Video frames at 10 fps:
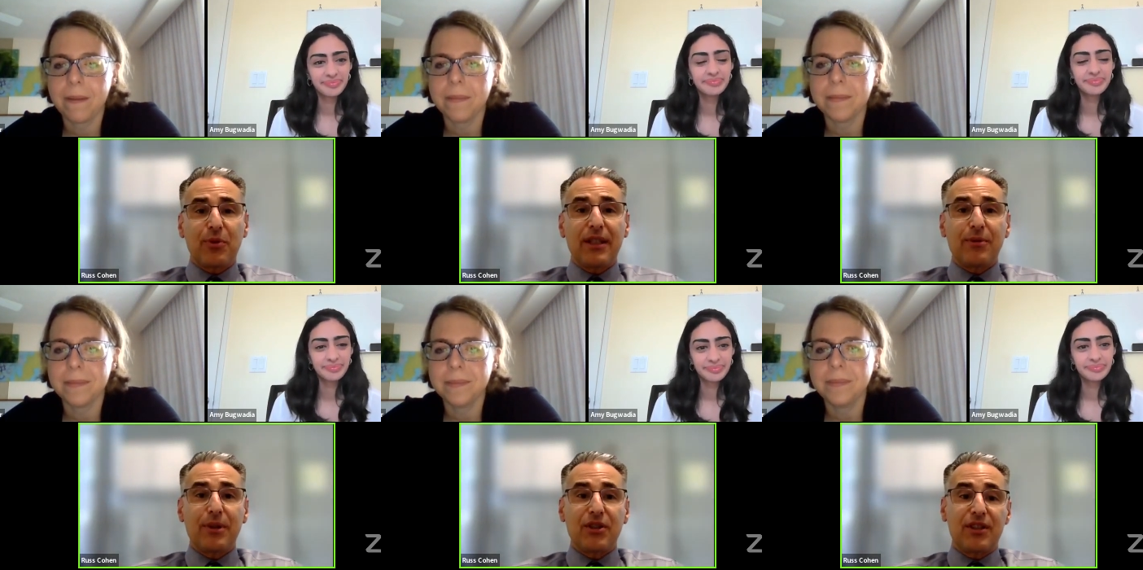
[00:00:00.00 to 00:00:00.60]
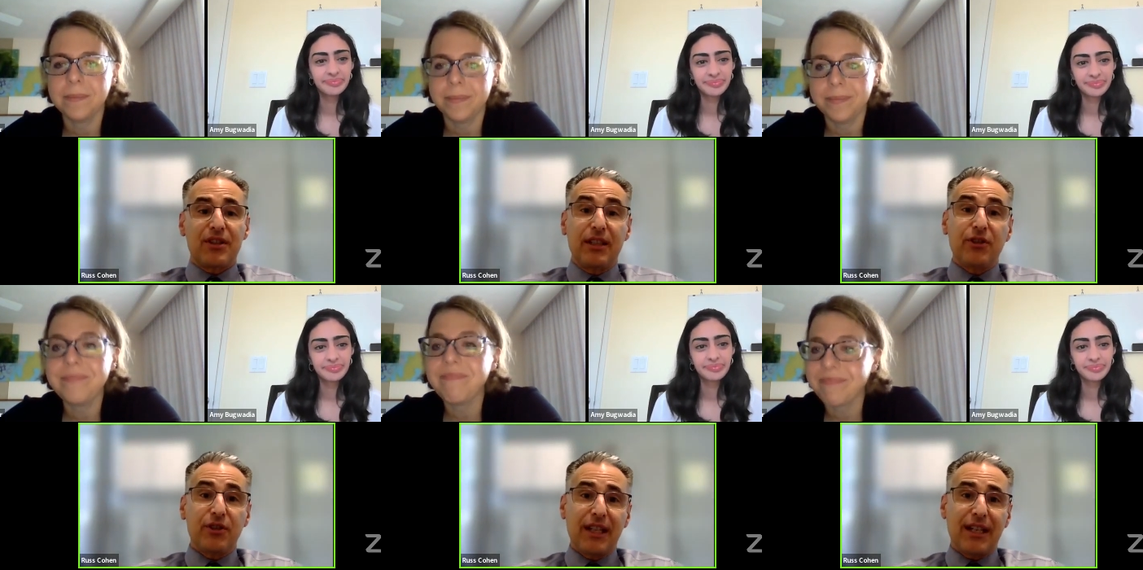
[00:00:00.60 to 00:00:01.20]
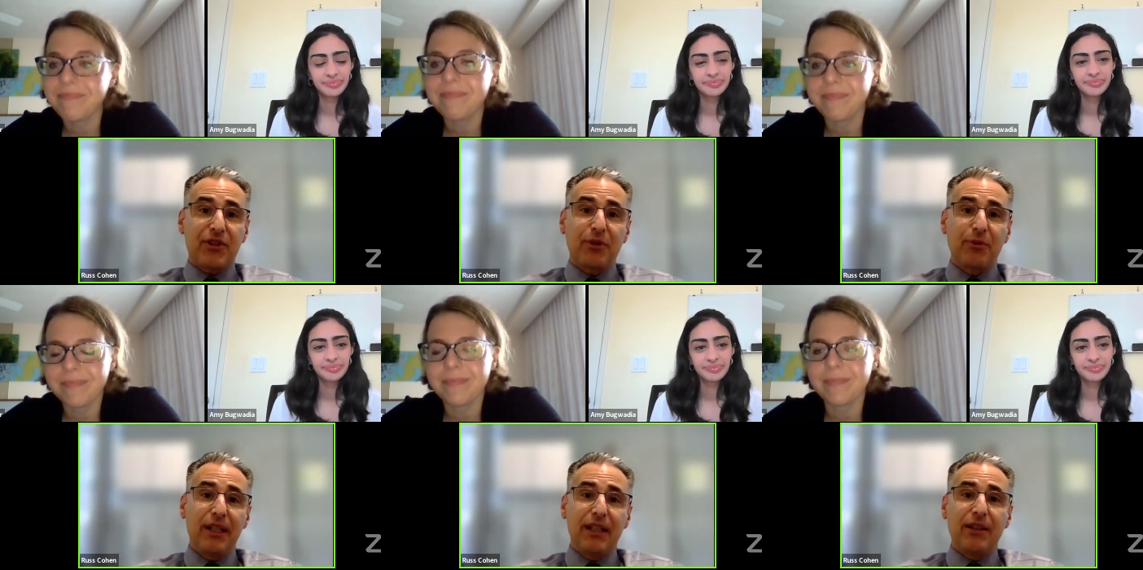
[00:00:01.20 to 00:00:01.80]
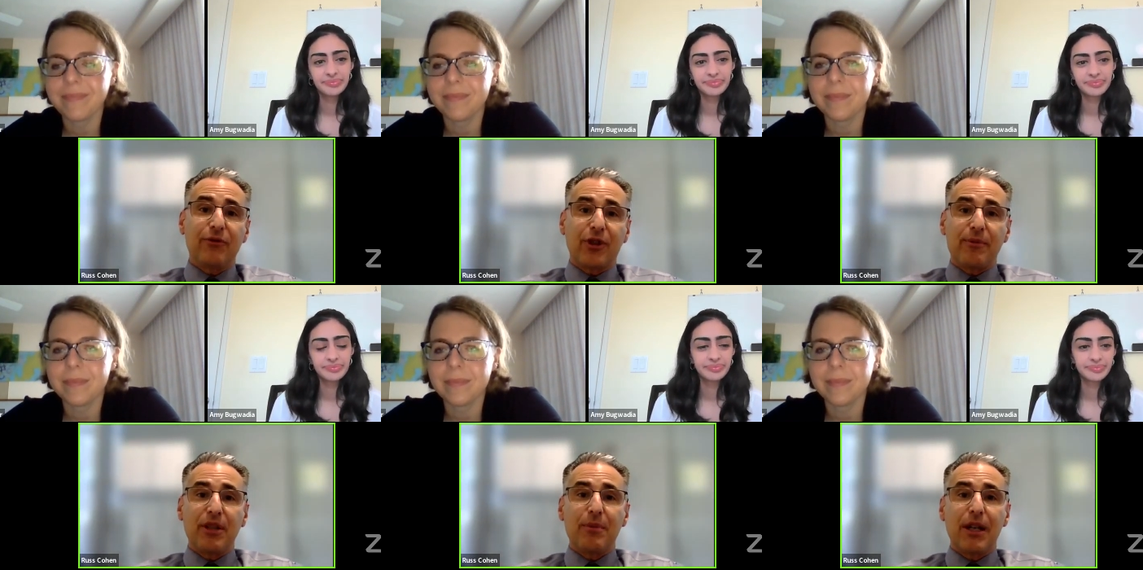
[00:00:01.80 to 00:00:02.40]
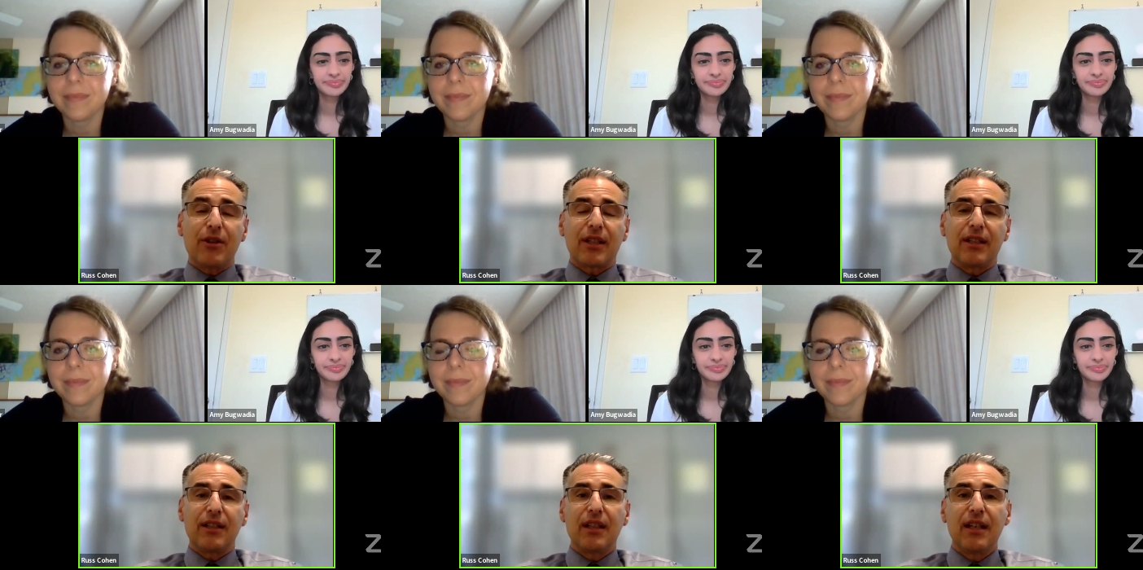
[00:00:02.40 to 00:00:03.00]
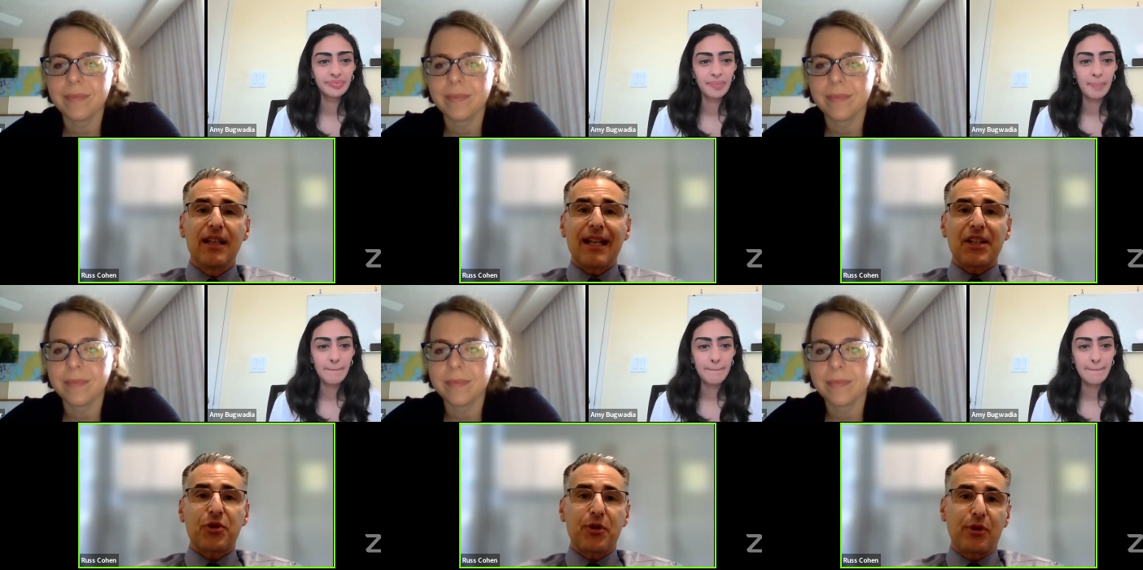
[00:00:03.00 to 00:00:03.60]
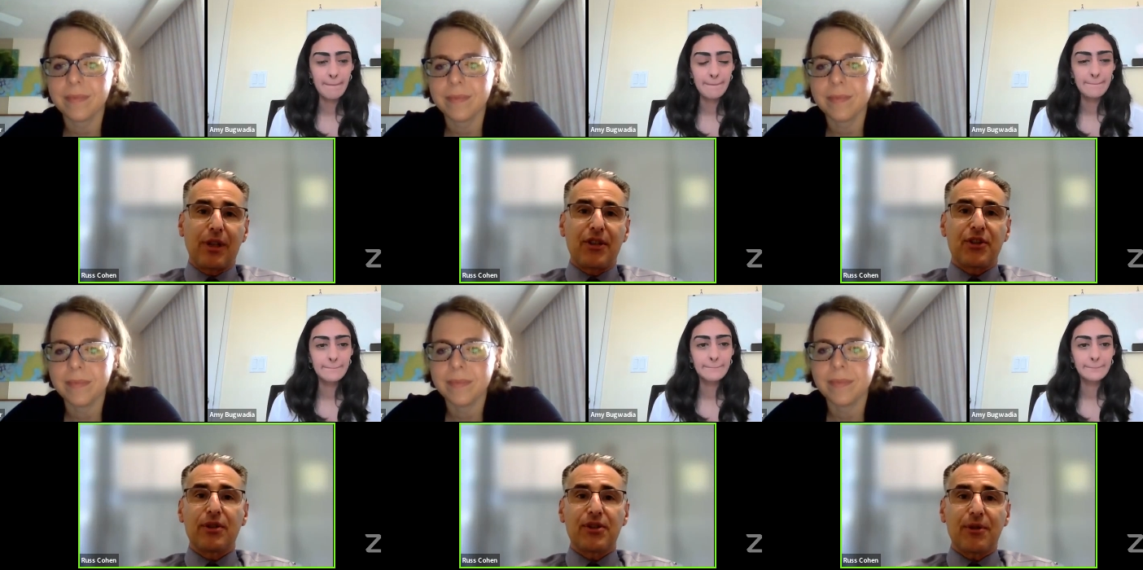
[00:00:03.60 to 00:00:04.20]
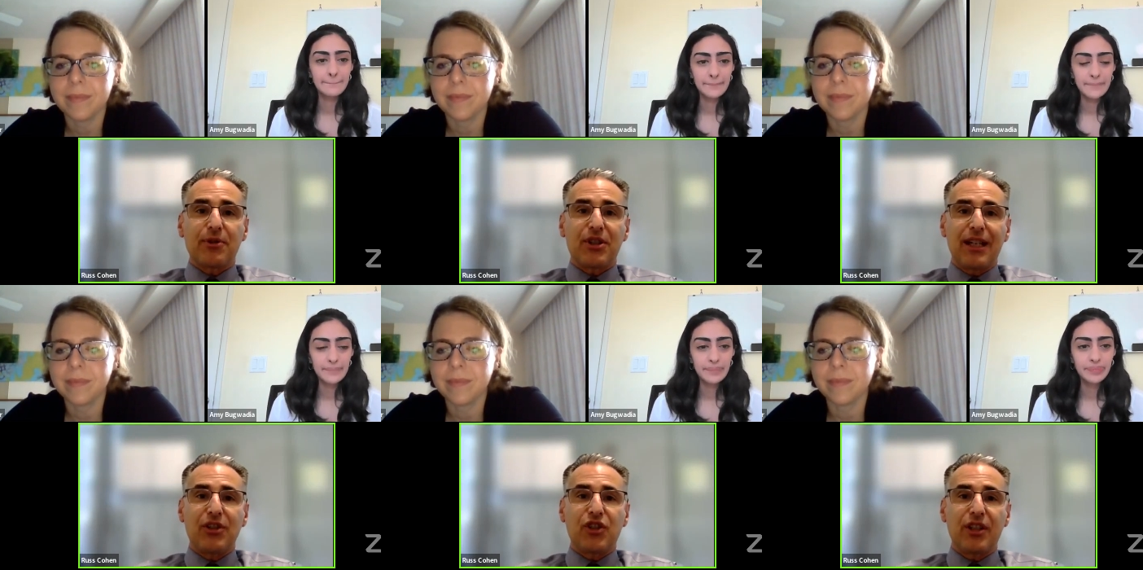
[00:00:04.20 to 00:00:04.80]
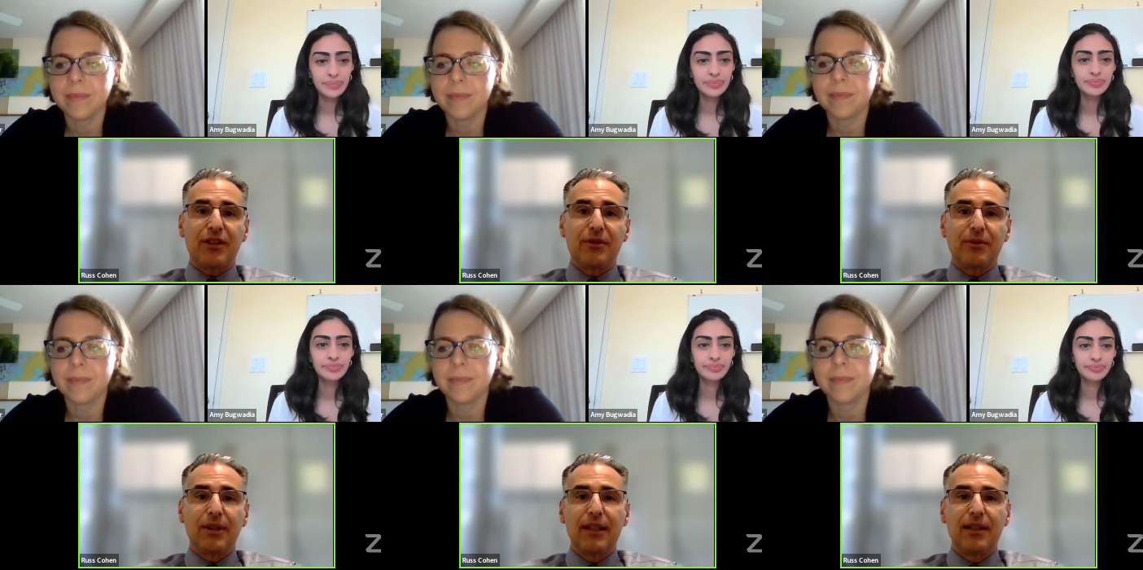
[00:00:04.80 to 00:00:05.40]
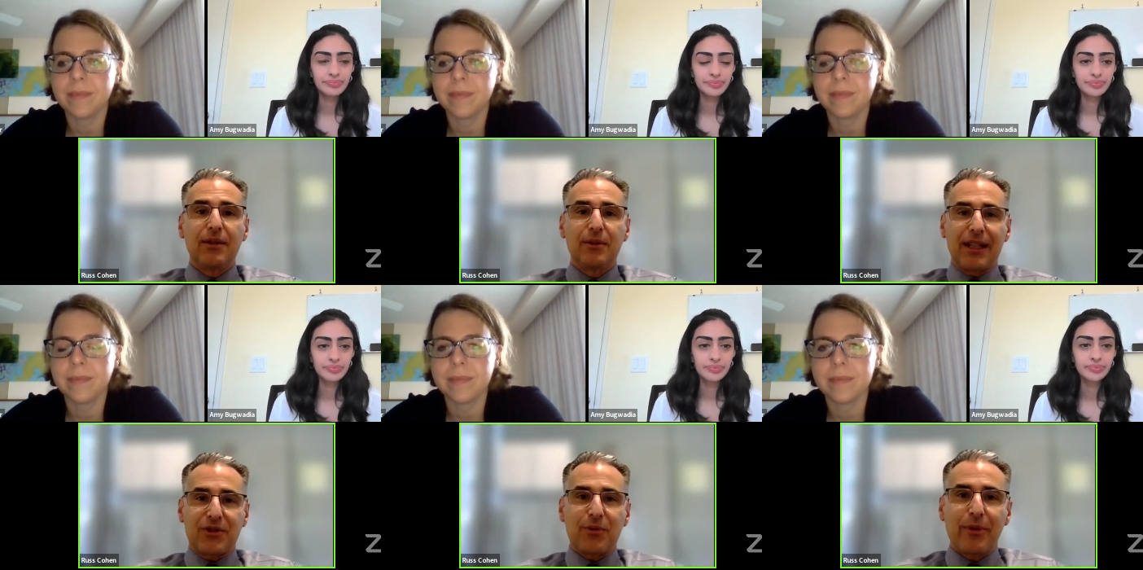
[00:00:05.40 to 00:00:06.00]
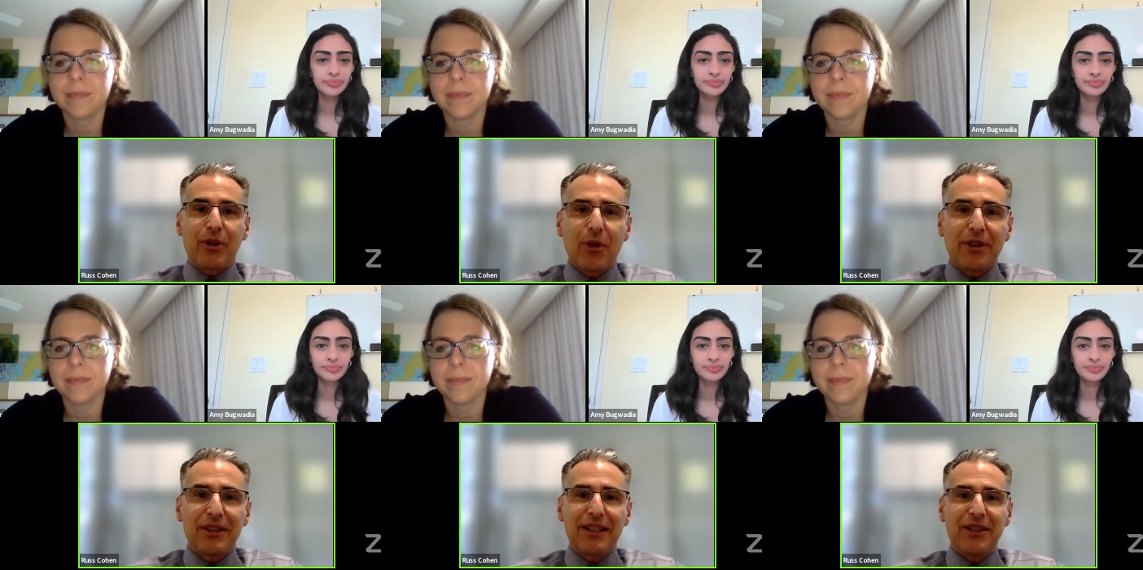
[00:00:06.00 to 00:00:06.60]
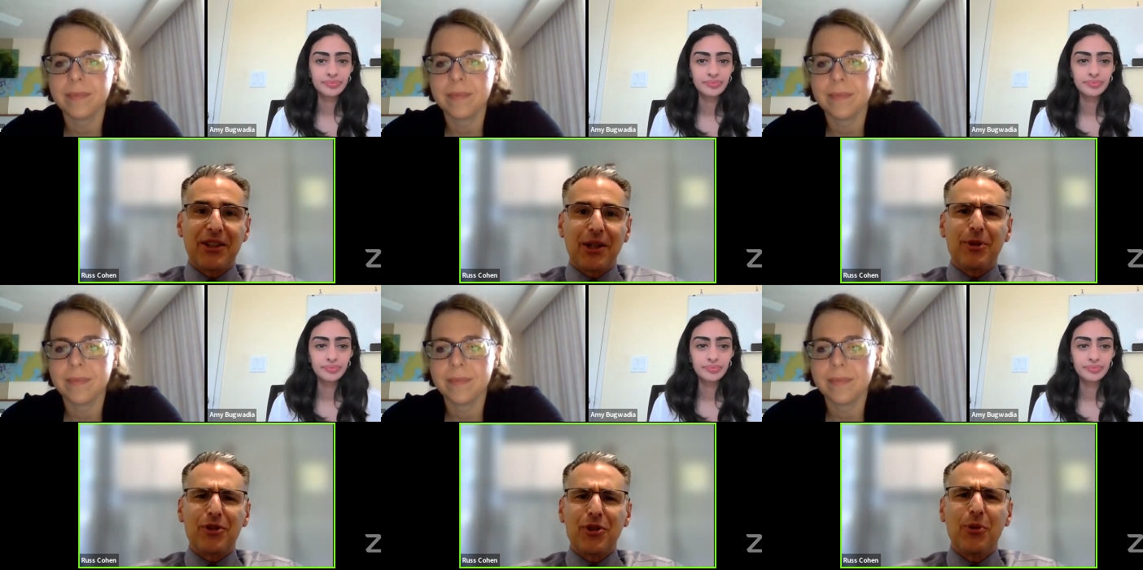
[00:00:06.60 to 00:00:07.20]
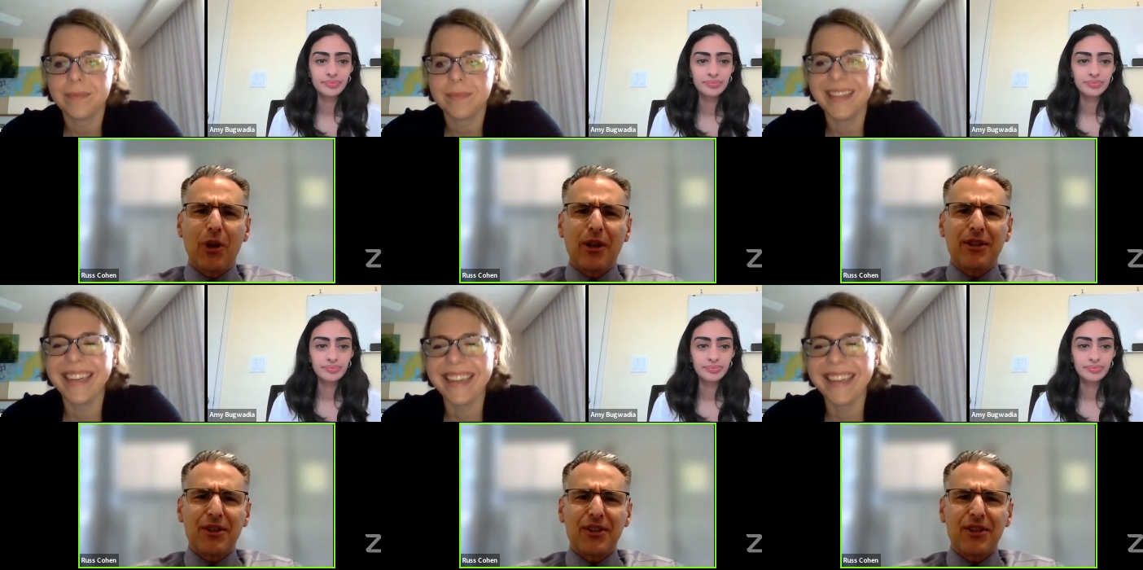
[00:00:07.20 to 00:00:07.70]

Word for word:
Speaker 1: Week, which is an international meeting from the American Gastroenterological Association. That's why we call it DDW. It's too hard to